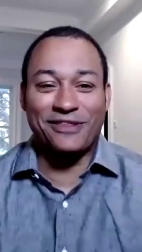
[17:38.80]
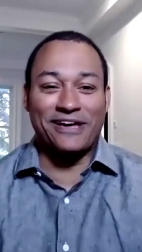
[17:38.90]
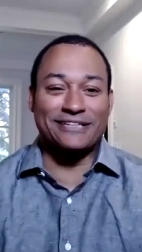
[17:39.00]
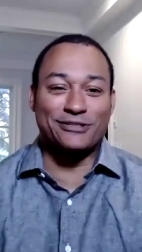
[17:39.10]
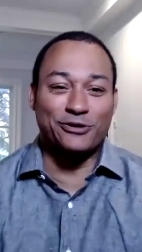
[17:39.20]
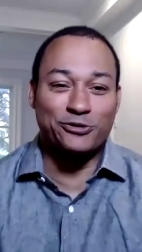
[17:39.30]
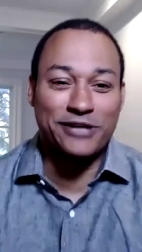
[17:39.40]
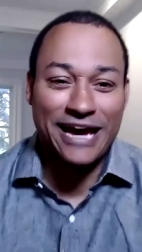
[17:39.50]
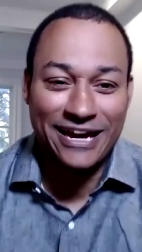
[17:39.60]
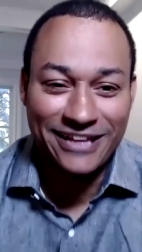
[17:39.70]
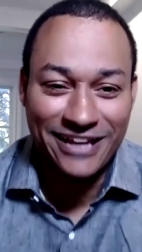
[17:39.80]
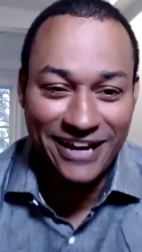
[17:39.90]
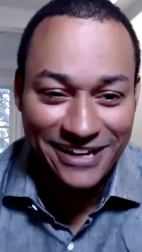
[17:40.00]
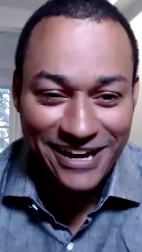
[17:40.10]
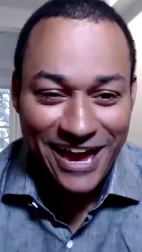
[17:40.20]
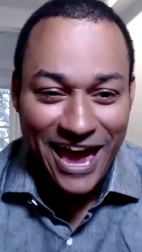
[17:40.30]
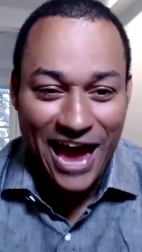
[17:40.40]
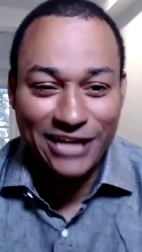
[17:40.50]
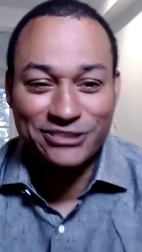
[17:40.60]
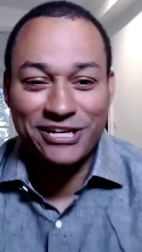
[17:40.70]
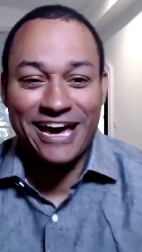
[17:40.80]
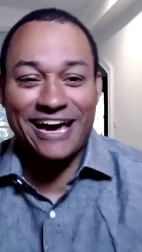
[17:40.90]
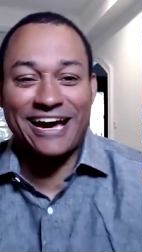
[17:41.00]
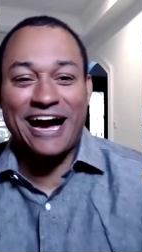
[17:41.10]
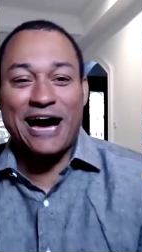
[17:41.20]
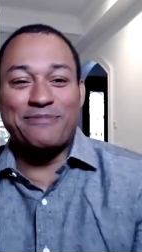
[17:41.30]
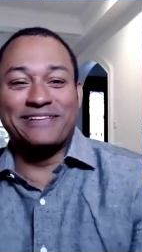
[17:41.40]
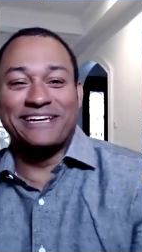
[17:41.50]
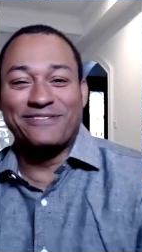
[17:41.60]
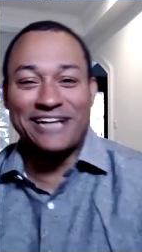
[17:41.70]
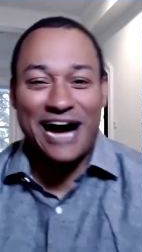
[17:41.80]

that. That's a new tagline. Hashtag I believe in